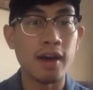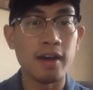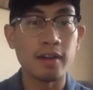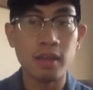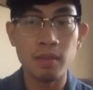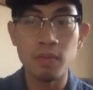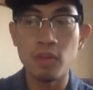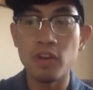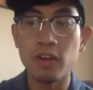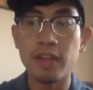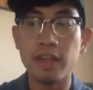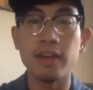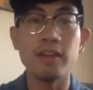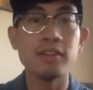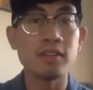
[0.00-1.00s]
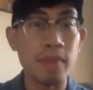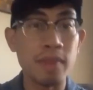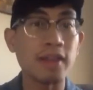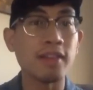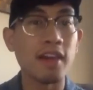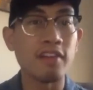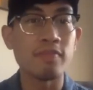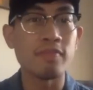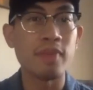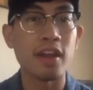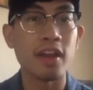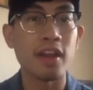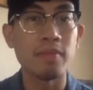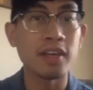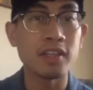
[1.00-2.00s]
community to make life
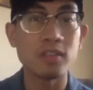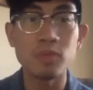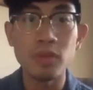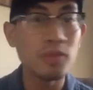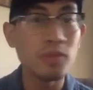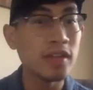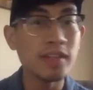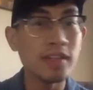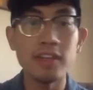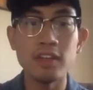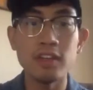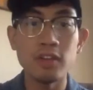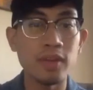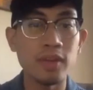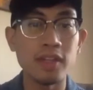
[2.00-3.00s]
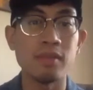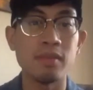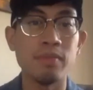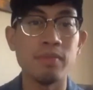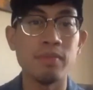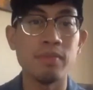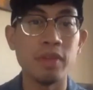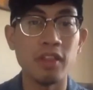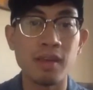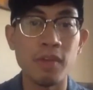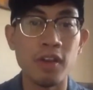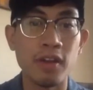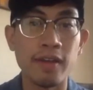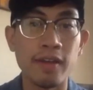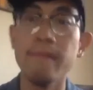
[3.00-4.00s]
better, because we really do need to build
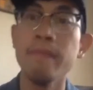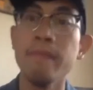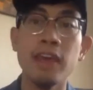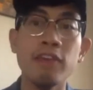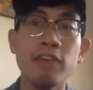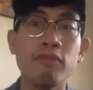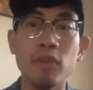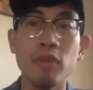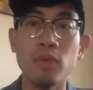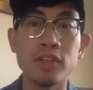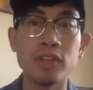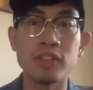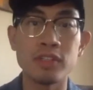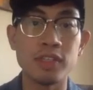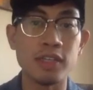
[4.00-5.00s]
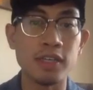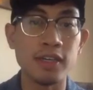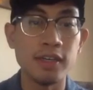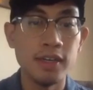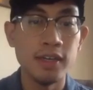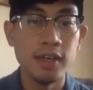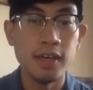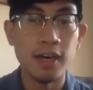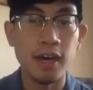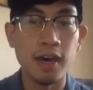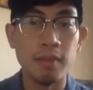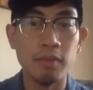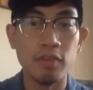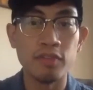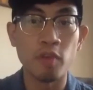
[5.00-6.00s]
this community if we wish to
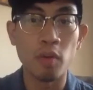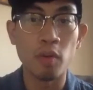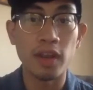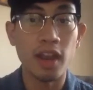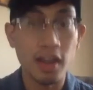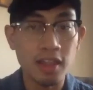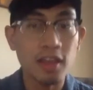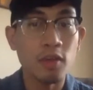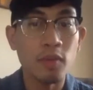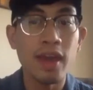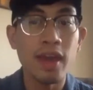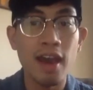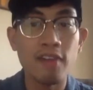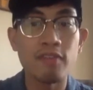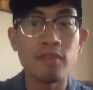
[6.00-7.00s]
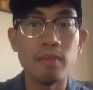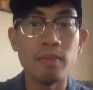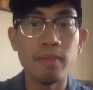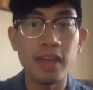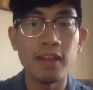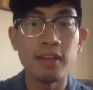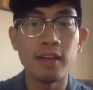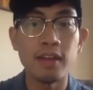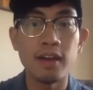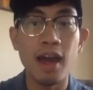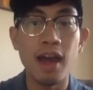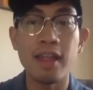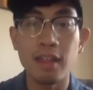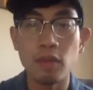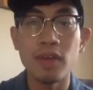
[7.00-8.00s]
move forward. And I think we have
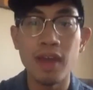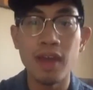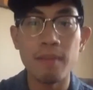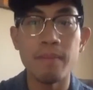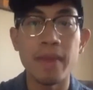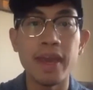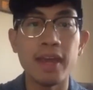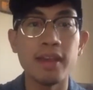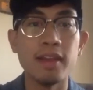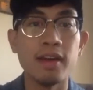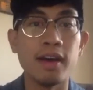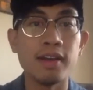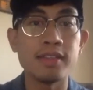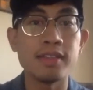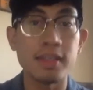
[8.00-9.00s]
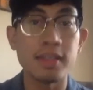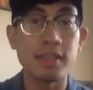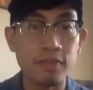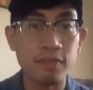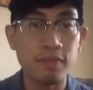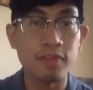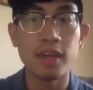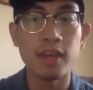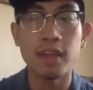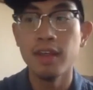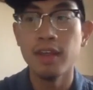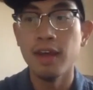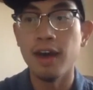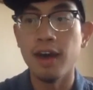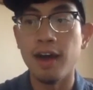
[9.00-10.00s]
made significant
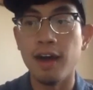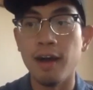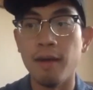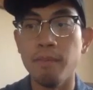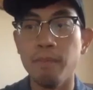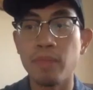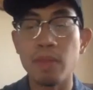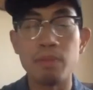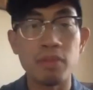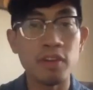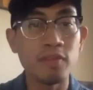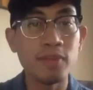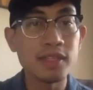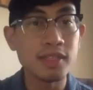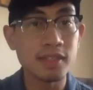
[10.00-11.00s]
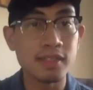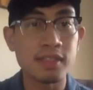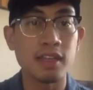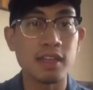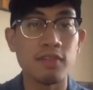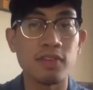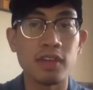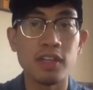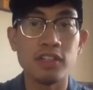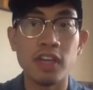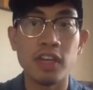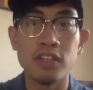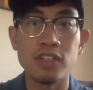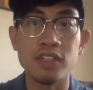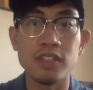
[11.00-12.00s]
improvements and significant
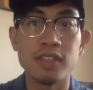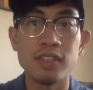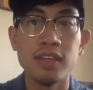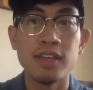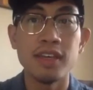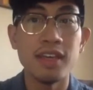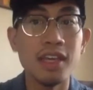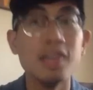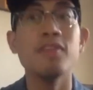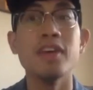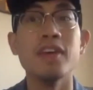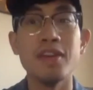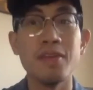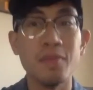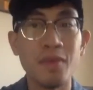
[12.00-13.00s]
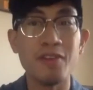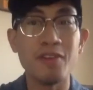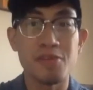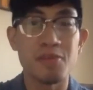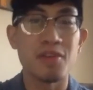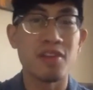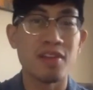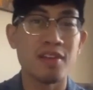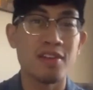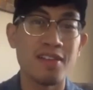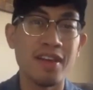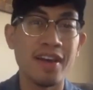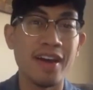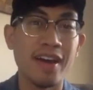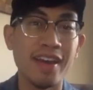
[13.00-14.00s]
changes, even when we were
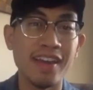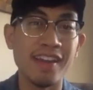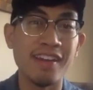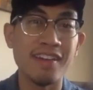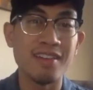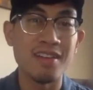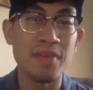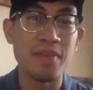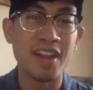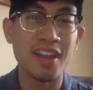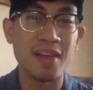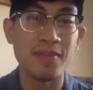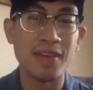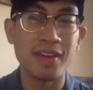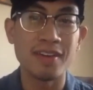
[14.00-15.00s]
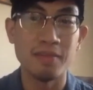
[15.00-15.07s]
in a pandemic.